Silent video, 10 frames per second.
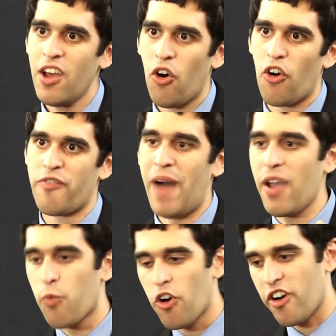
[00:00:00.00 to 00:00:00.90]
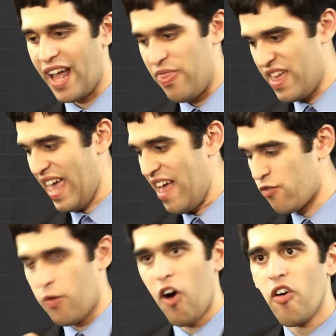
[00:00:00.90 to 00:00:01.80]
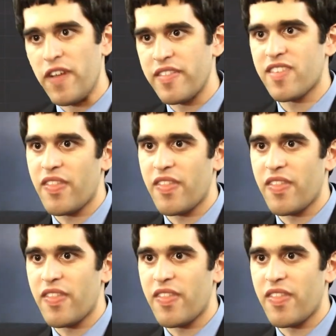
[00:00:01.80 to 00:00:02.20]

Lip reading: or if my work, I think, has relevance to